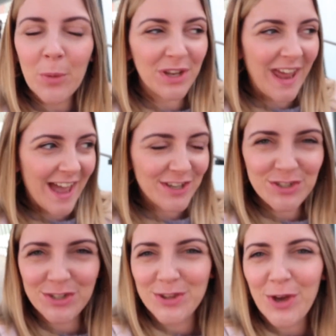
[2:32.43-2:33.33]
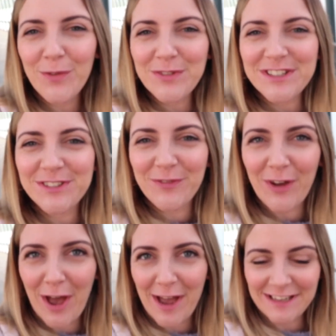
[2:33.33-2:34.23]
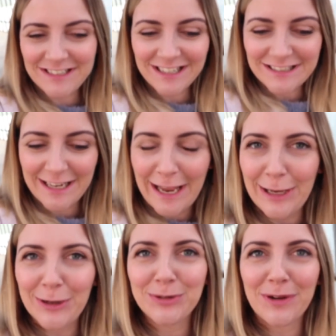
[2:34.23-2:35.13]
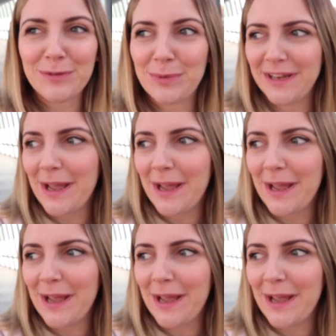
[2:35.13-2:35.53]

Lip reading: We're gonna head to the offices first and say hello to everybody.